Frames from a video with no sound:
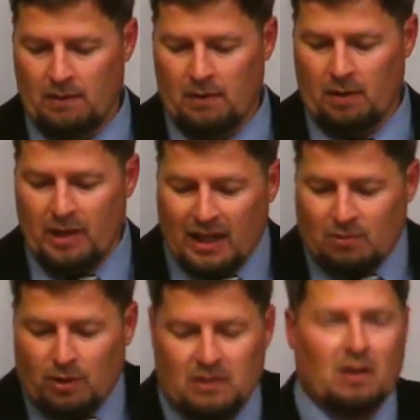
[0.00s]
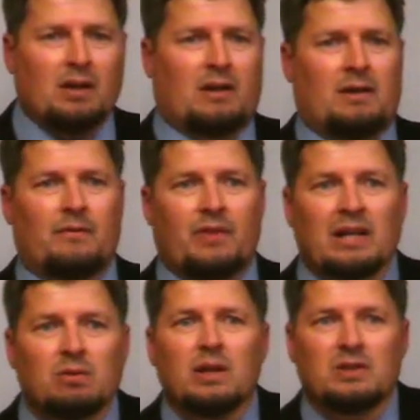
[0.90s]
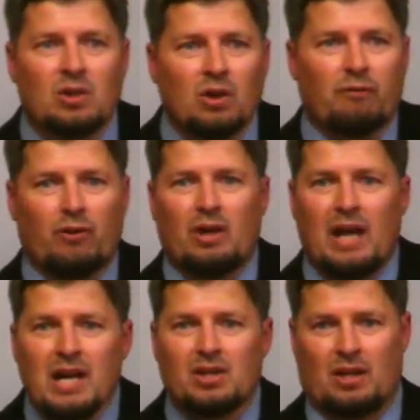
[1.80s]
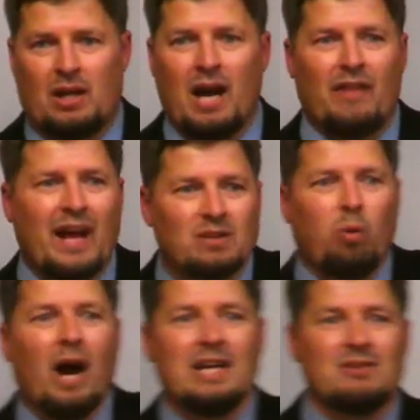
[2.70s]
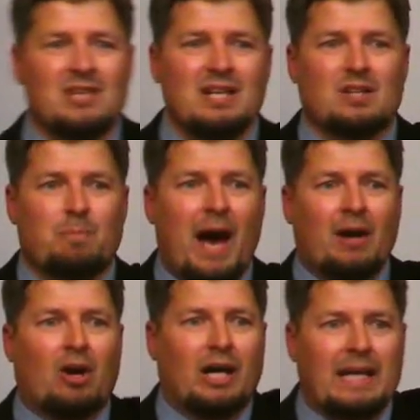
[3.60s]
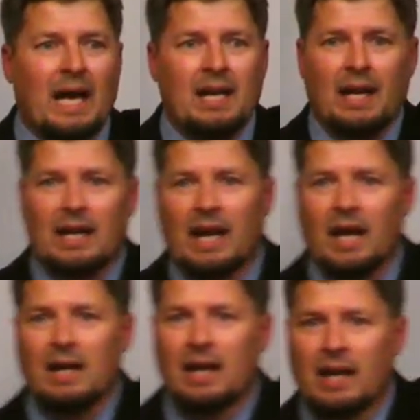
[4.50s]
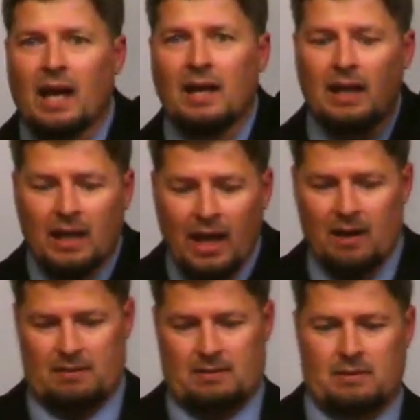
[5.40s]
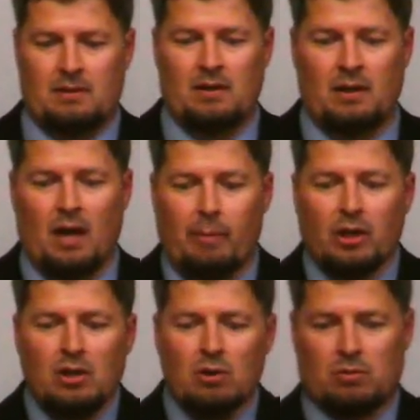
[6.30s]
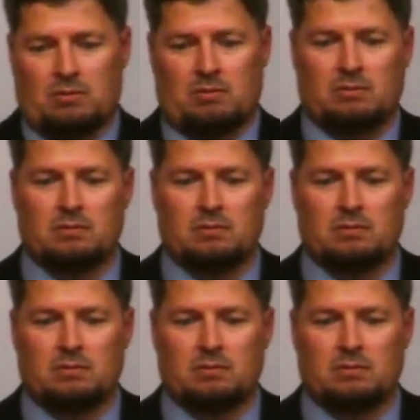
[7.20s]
I mean, that's what it took. That's what it took for the nation. And that's why you see this pattern again and again and again and again. How about you?